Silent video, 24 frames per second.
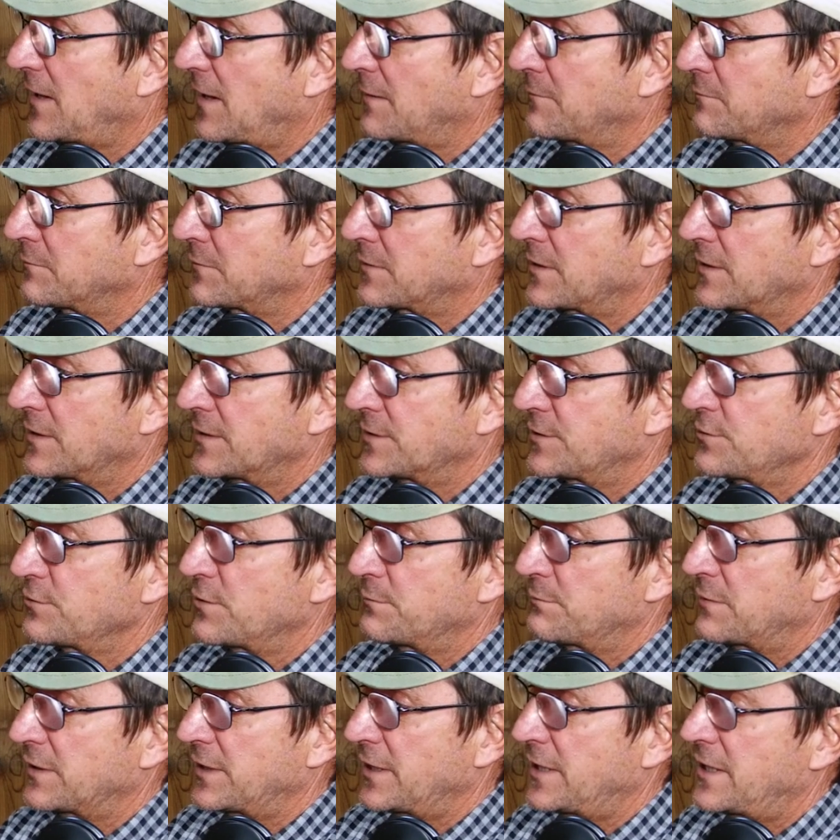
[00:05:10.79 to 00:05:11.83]
I'm going to do
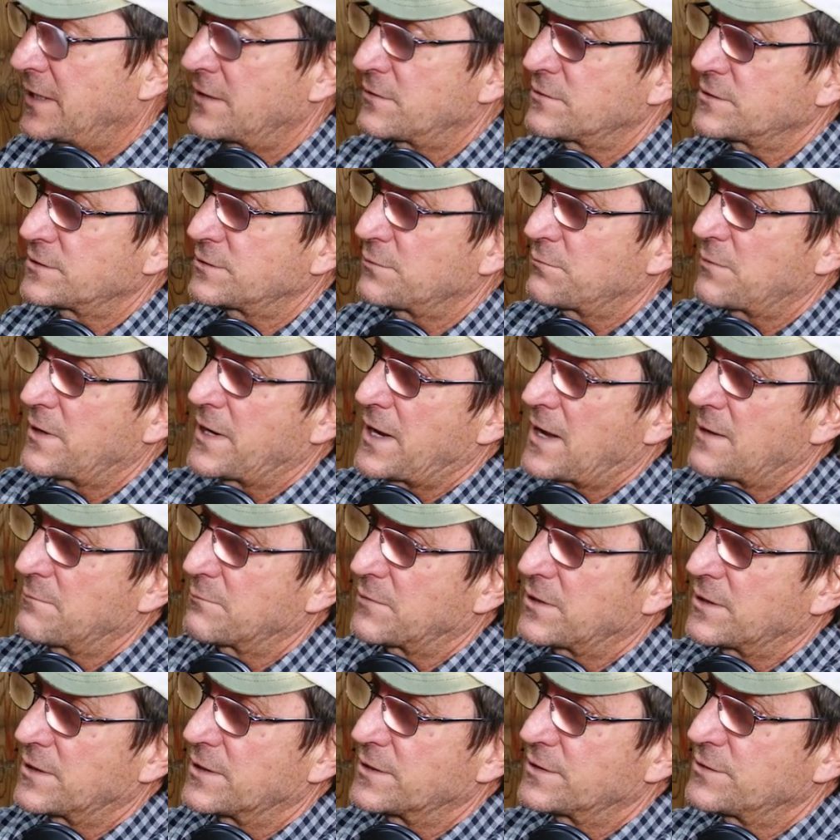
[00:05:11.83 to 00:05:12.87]
it, but here's the way I'm
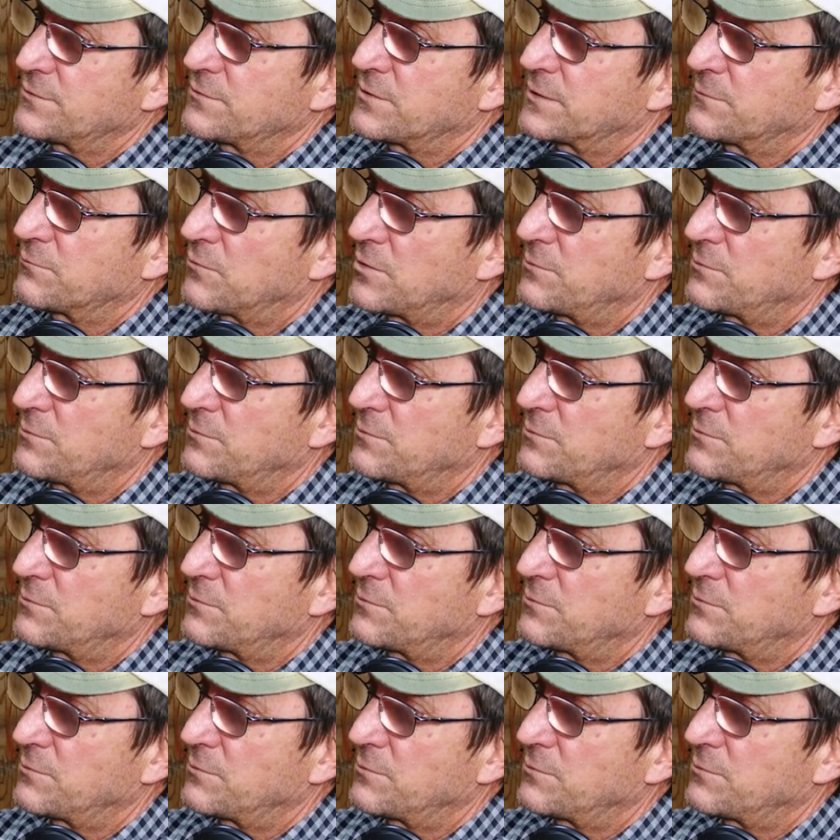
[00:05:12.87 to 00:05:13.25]
going to do it.